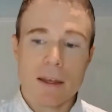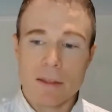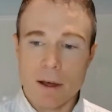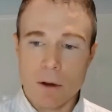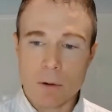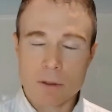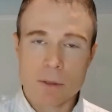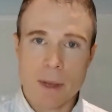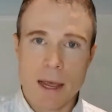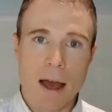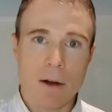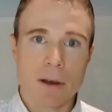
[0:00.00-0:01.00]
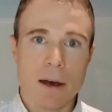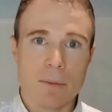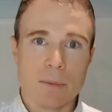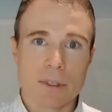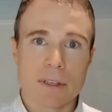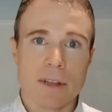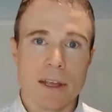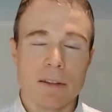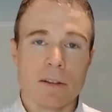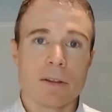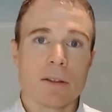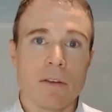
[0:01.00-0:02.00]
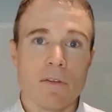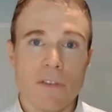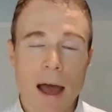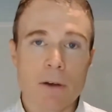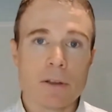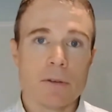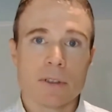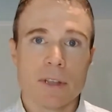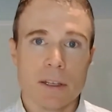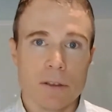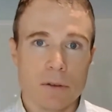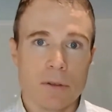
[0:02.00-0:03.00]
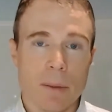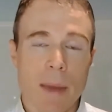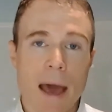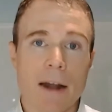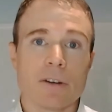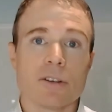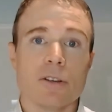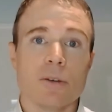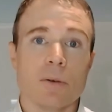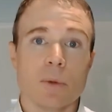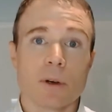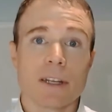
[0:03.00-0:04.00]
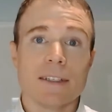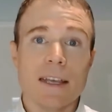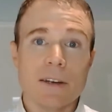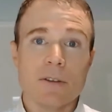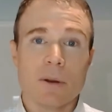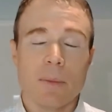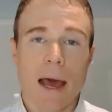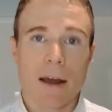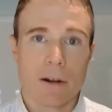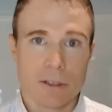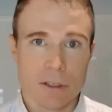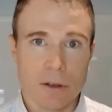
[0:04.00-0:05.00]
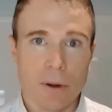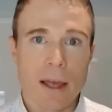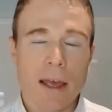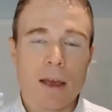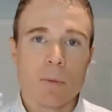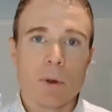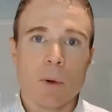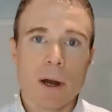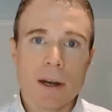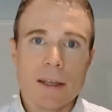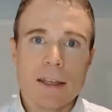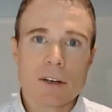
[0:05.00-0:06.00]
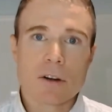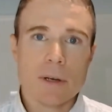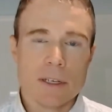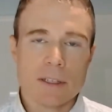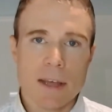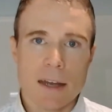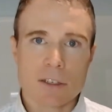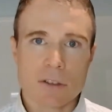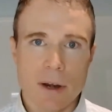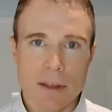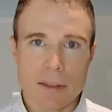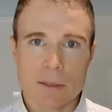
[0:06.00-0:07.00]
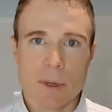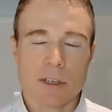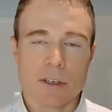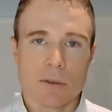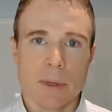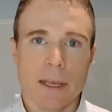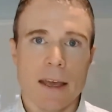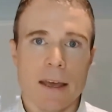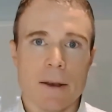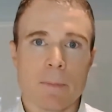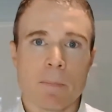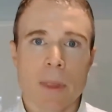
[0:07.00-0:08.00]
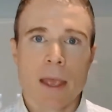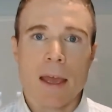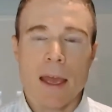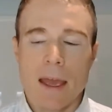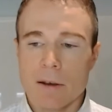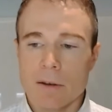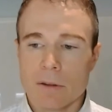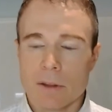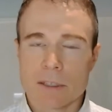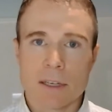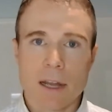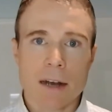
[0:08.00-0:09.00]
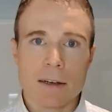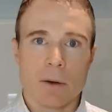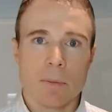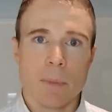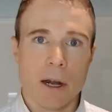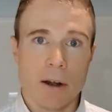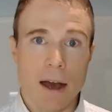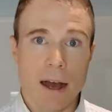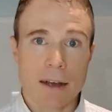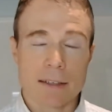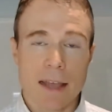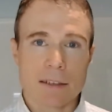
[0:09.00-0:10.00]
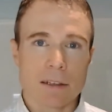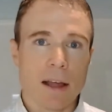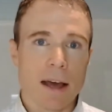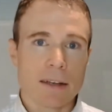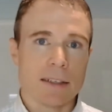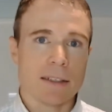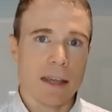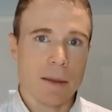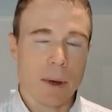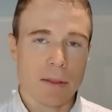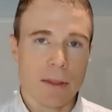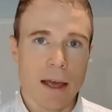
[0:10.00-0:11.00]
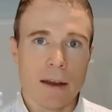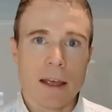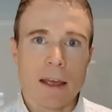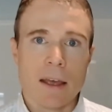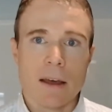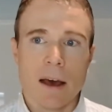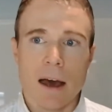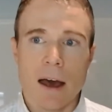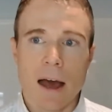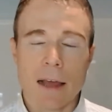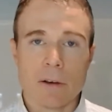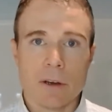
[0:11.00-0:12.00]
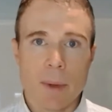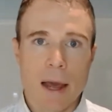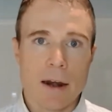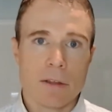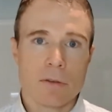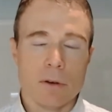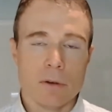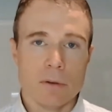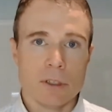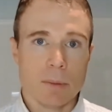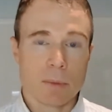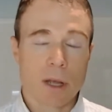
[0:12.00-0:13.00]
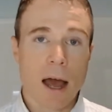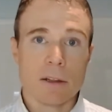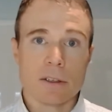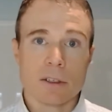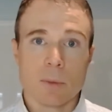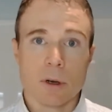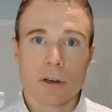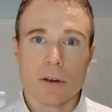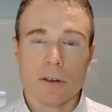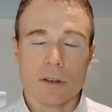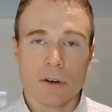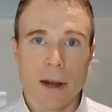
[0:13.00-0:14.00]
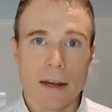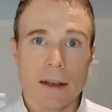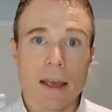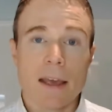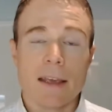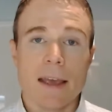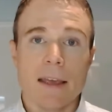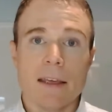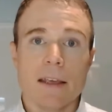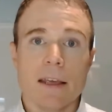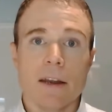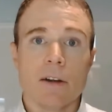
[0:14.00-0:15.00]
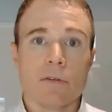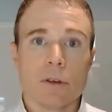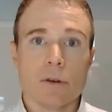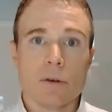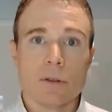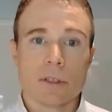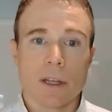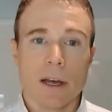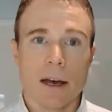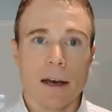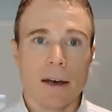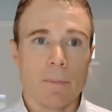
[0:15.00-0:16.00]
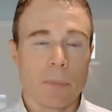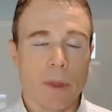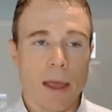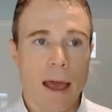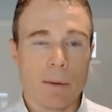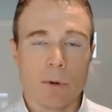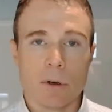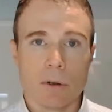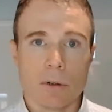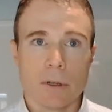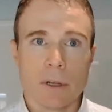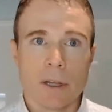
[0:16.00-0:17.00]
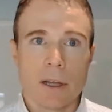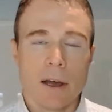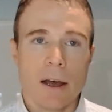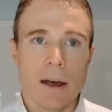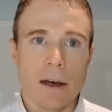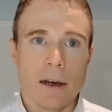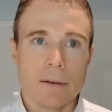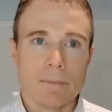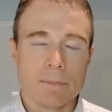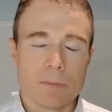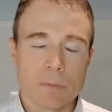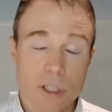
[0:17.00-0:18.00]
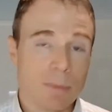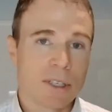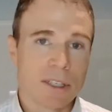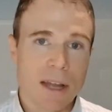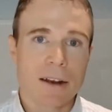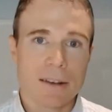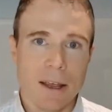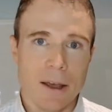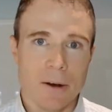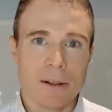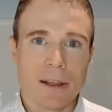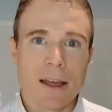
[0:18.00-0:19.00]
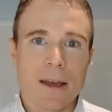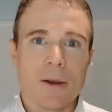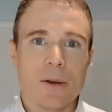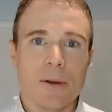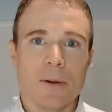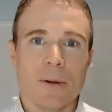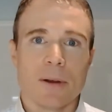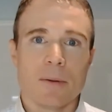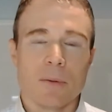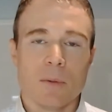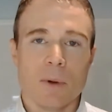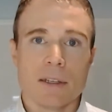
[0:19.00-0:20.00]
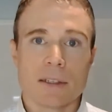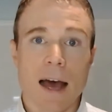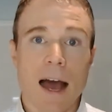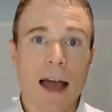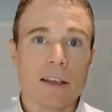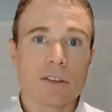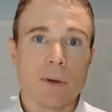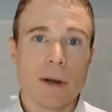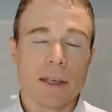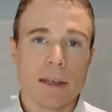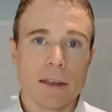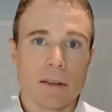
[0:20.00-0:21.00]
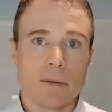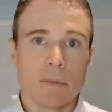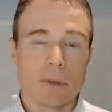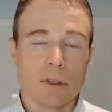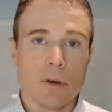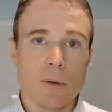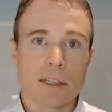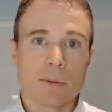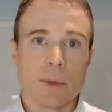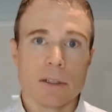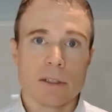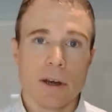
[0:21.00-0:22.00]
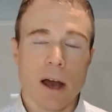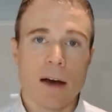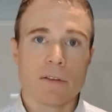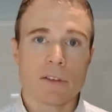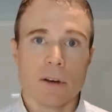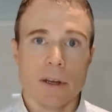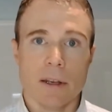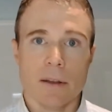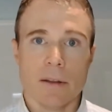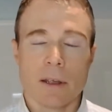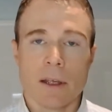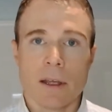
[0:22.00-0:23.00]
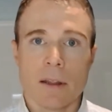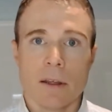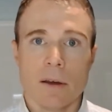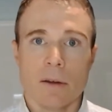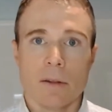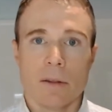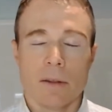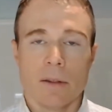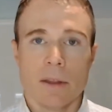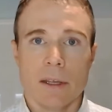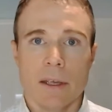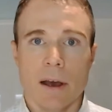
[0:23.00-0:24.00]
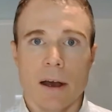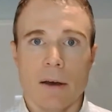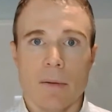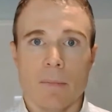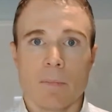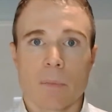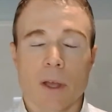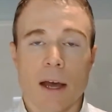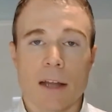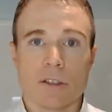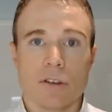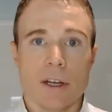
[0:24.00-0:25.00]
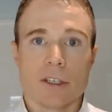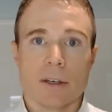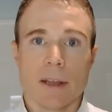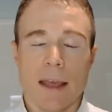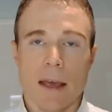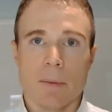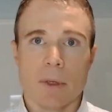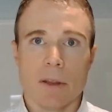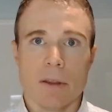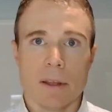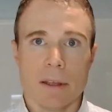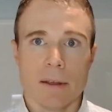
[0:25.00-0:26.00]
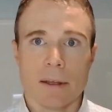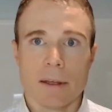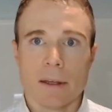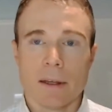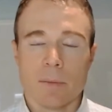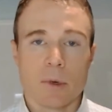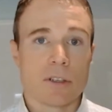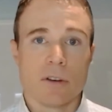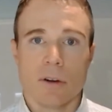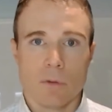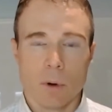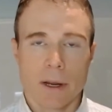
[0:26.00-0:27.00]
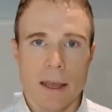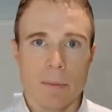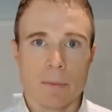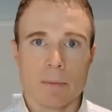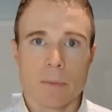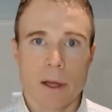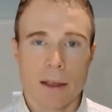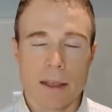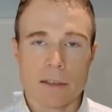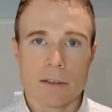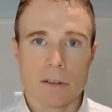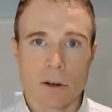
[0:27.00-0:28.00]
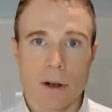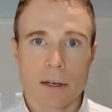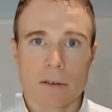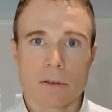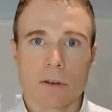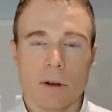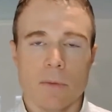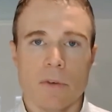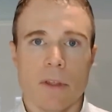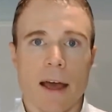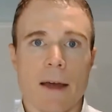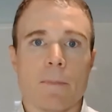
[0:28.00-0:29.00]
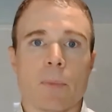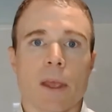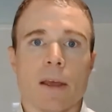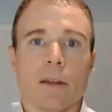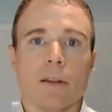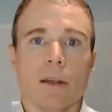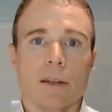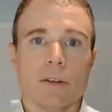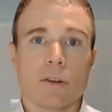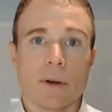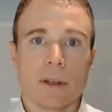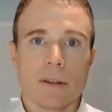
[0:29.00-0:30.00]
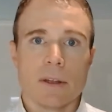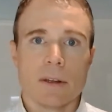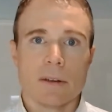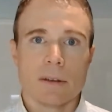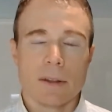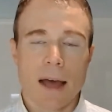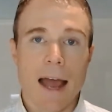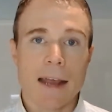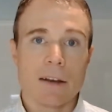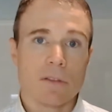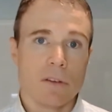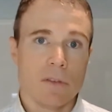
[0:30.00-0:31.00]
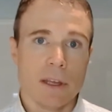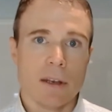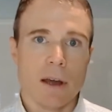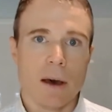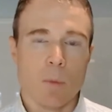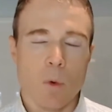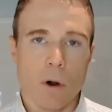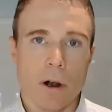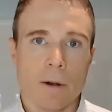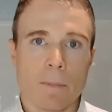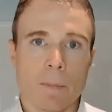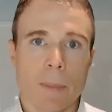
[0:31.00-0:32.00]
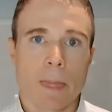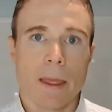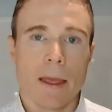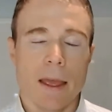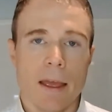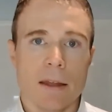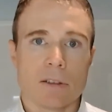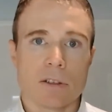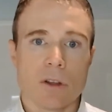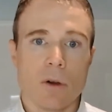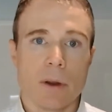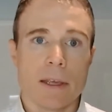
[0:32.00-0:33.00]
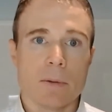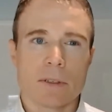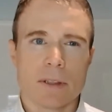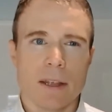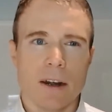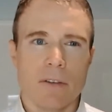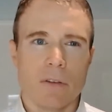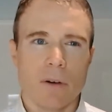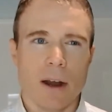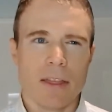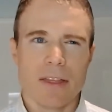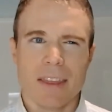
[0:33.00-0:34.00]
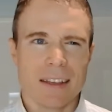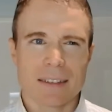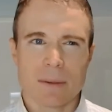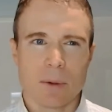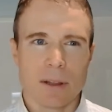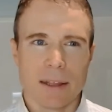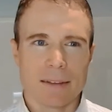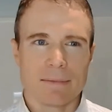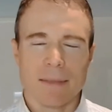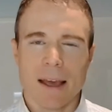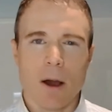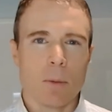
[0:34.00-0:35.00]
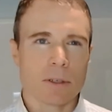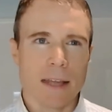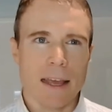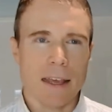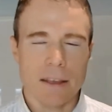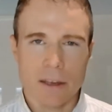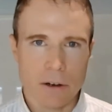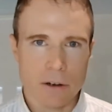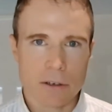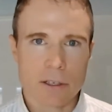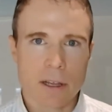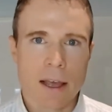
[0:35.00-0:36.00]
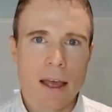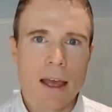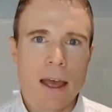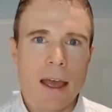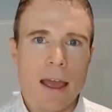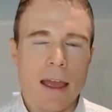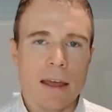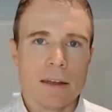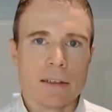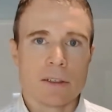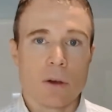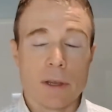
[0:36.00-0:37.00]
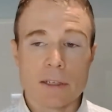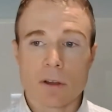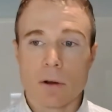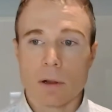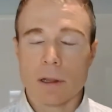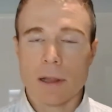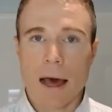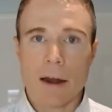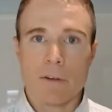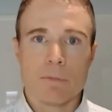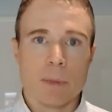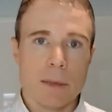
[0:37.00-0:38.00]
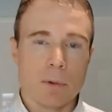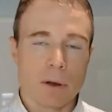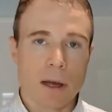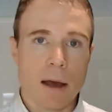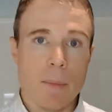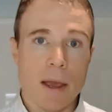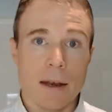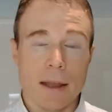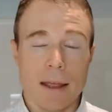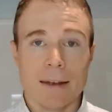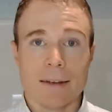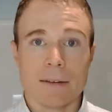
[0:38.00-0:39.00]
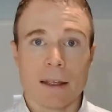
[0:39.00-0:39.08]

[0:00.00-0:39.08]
the ultimate outcomes, that the values that you that matter to you and will continue to matter to you. We want to increase that strength as much as we can. And the Stockdale paradox has a lot to say about that uh, I learned about it through Jim Collins' book, Good to Great. He, he interviews um, Admiral uh, Jim Stockdale, who was the highest ranking US military officer in the, the um, concentration camp, in the prisoner of war camp, I guess is the correct term for that, during the, the height of the Vietnam War. And so he was there for, I think, somewhere like almost eight years. And so he saw a lot of people come in and